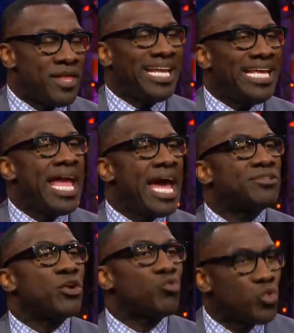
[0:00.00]
that he
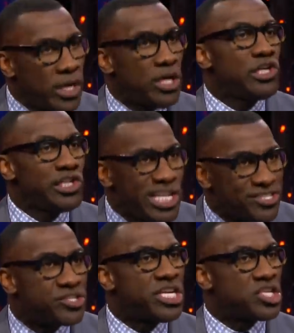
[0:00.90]
has a
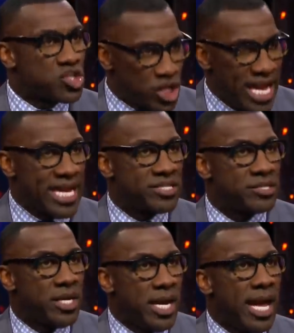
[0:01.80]
realistic
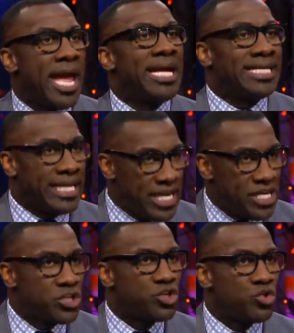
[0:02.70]
chance at
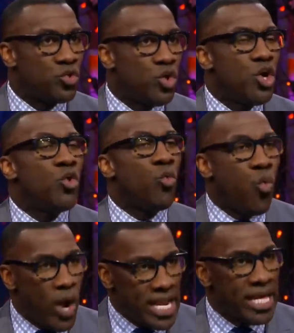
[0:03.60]
getting to
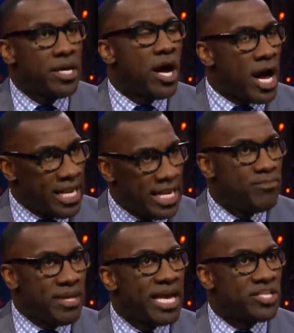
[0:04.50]
winning an
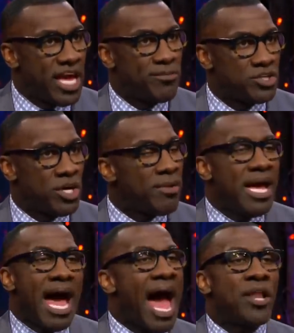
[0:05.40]
NBA championship.
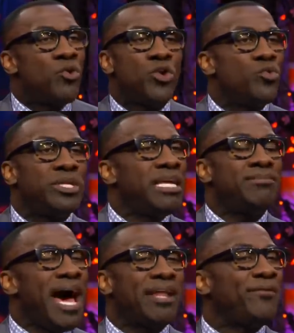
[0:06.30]
I don't know
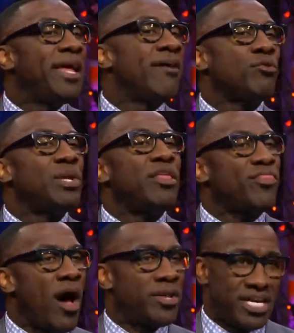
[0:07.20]
deep down if he ever
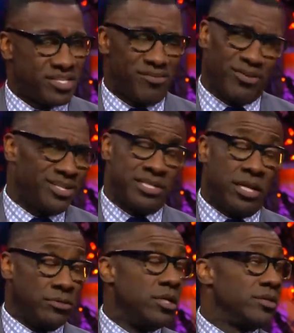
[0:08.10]
really thought that, Skip, because,
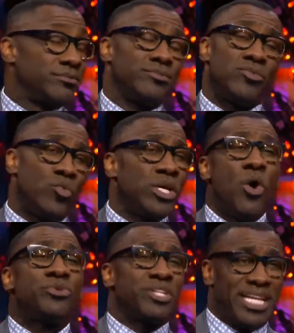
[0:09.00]
you know, look, when
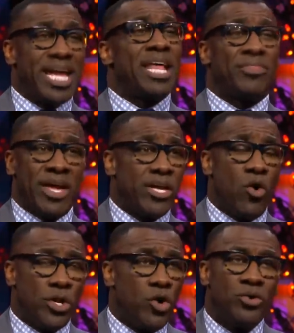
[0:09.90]
Golden State had that
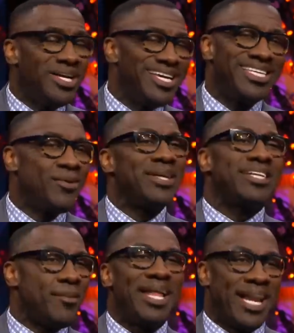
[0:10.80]
thing going on, you
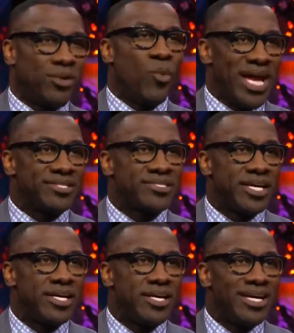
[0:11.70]
wasn't coming out of the
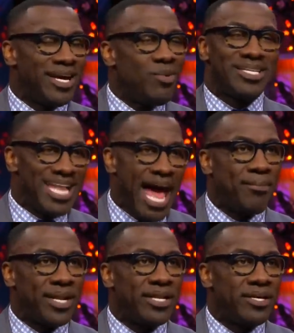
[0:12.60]
West. It wasn't
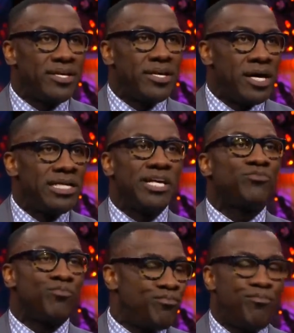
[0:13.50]
happening
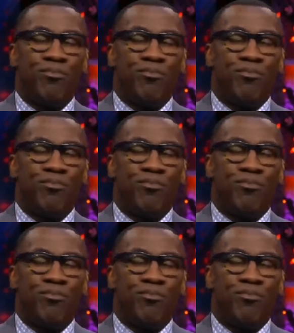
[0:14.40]
unless